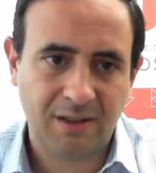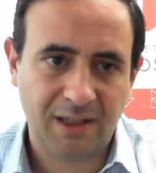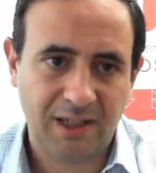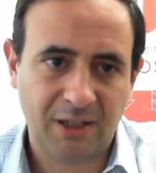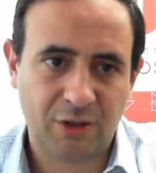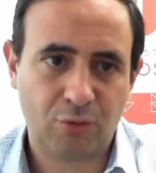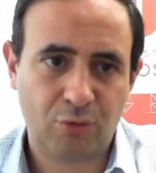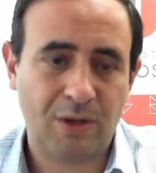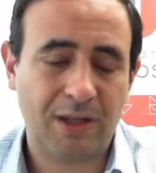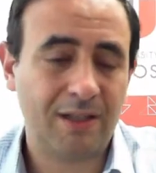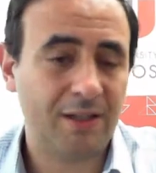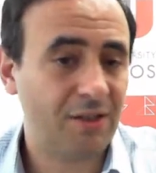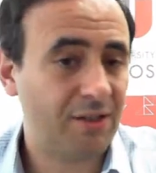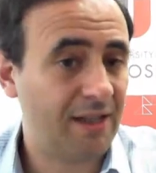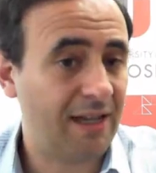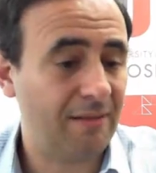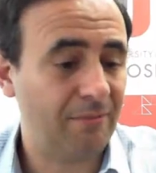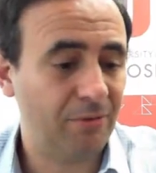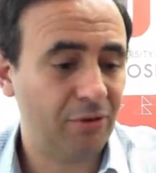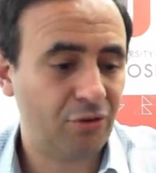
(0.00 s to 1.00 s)
it's well
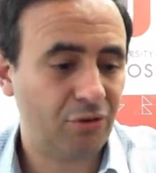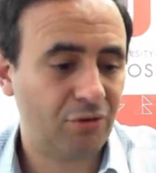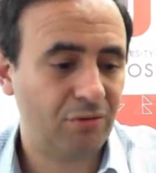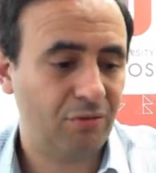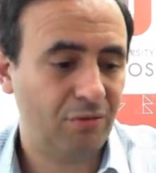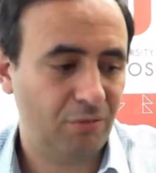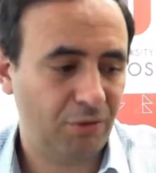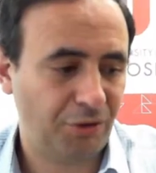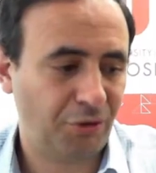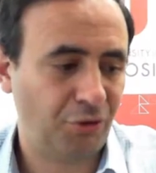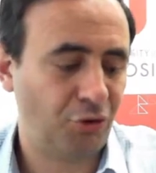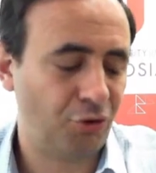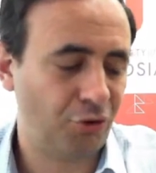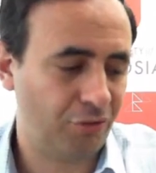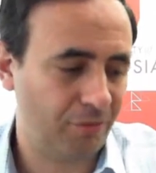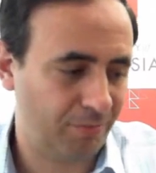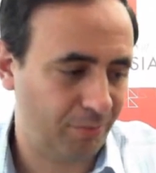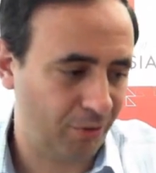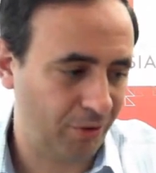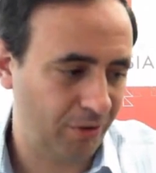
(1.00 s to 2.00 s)
established what you
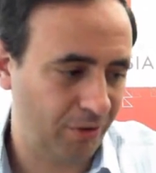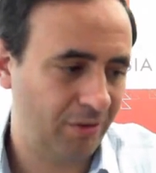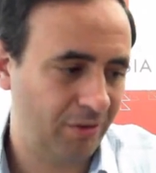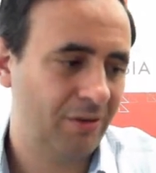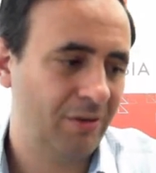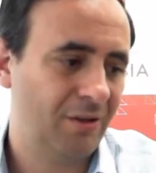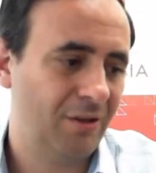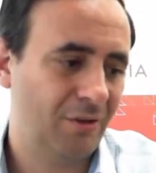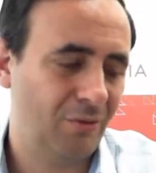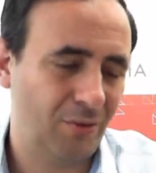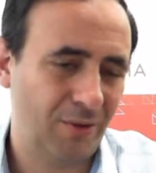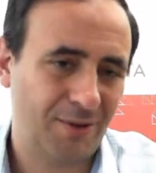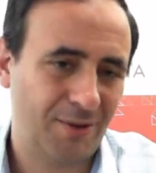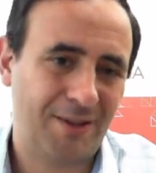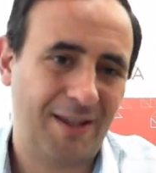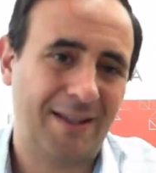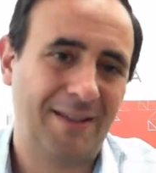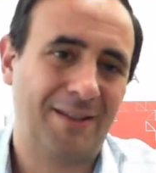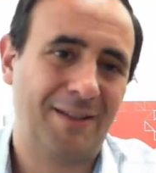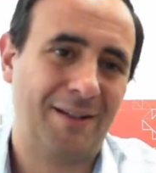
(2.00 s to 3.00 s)
should report, what's
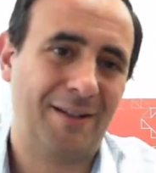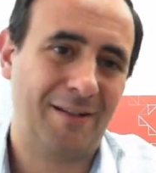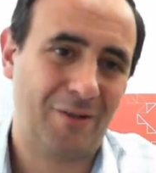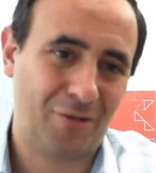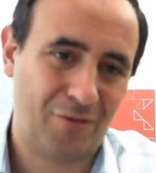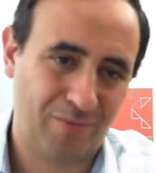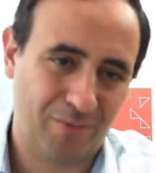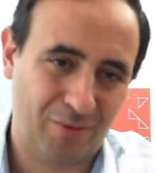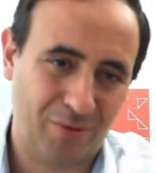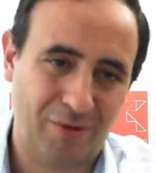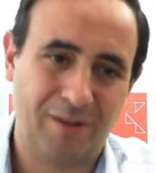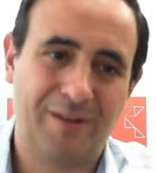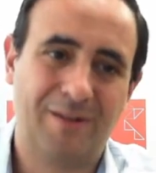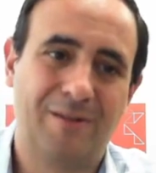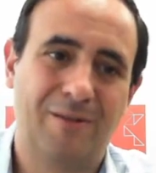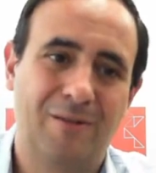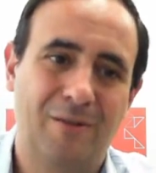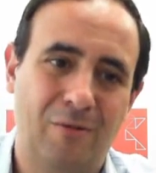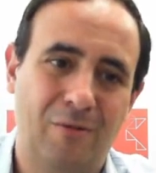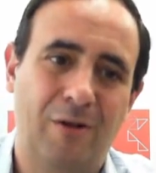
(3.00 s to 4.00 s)
the entity that's reporting,
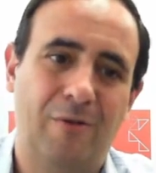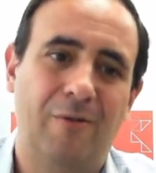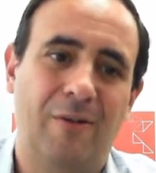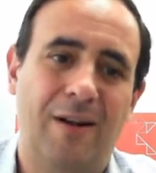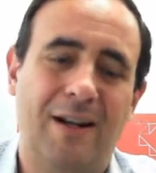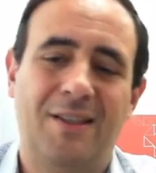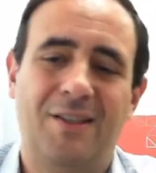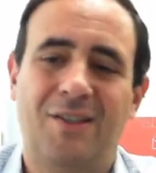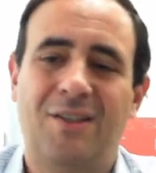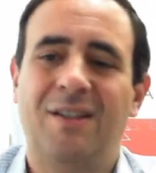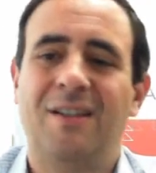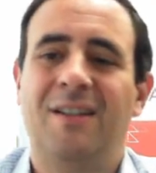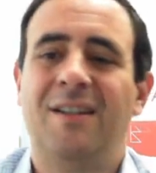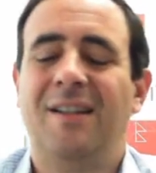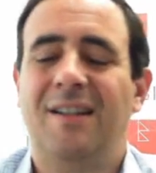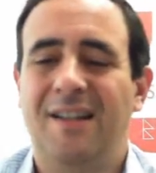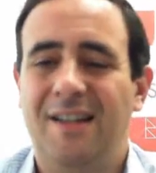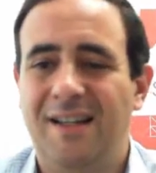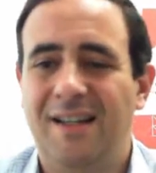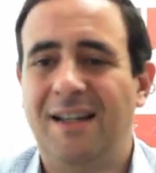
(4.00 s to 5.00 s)
what rights
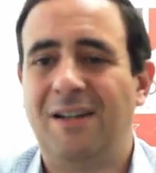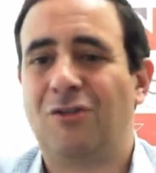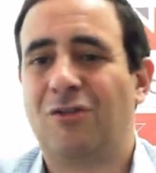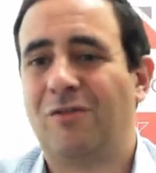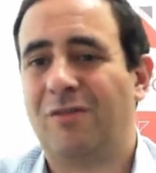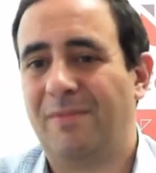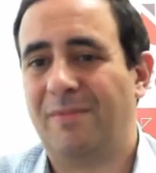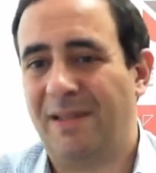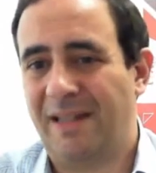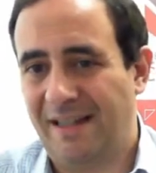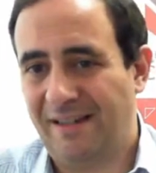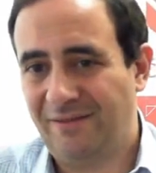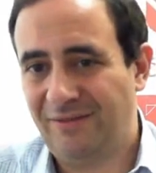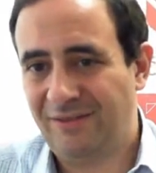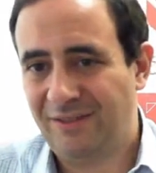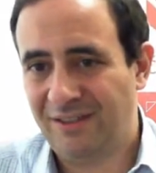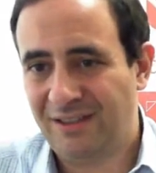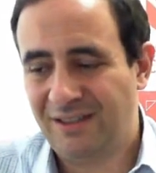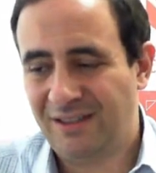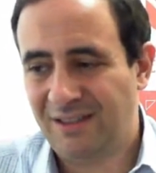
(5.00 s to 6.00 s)
each of them
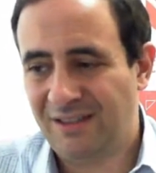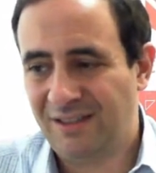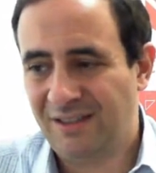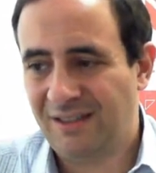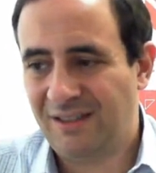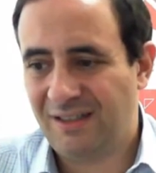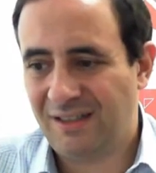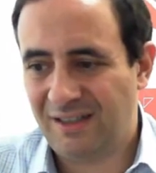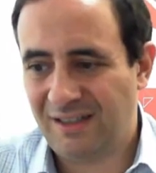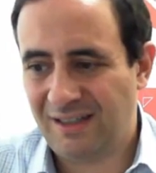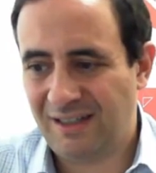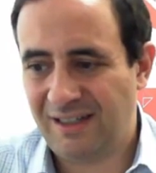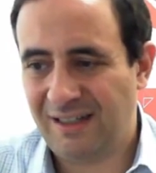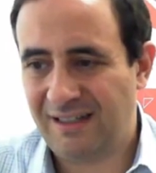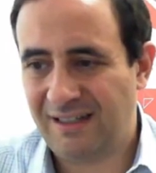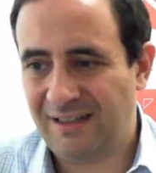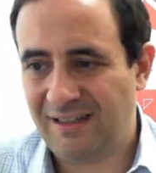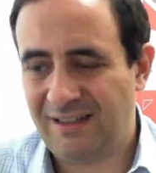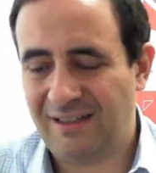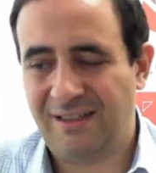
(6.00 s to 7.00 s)
have,
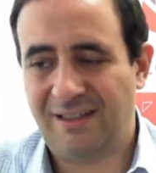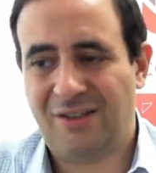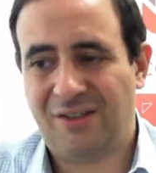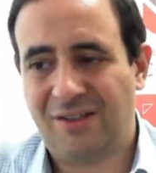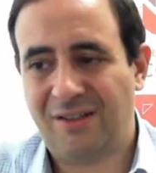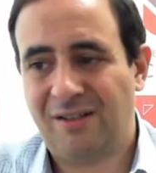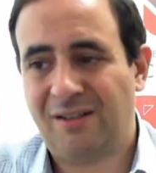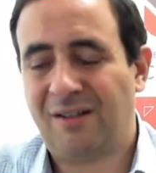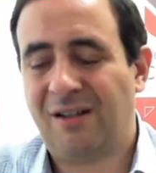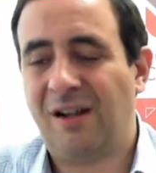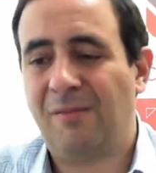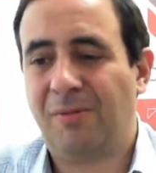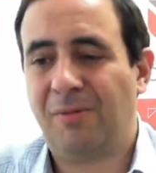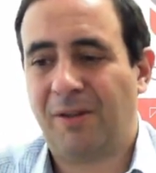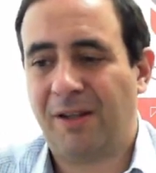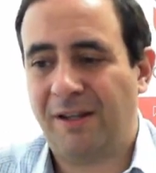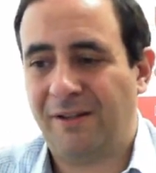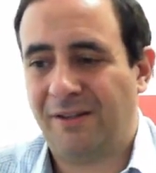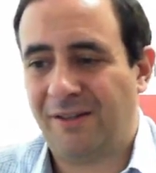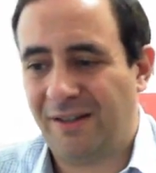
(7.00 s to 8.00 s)
and it's still
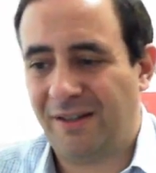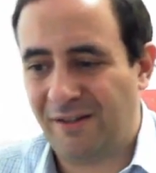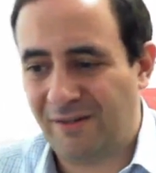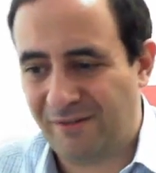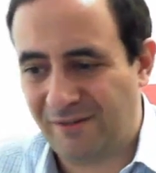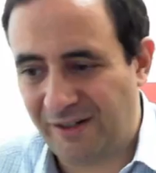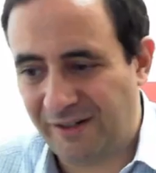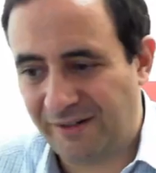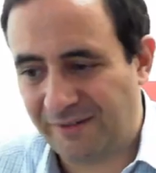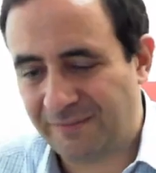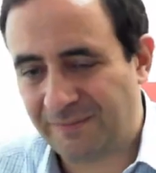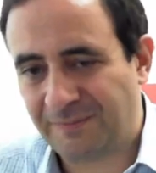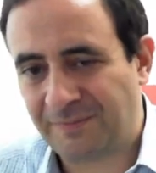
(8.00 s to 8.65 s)
complicated to get it right.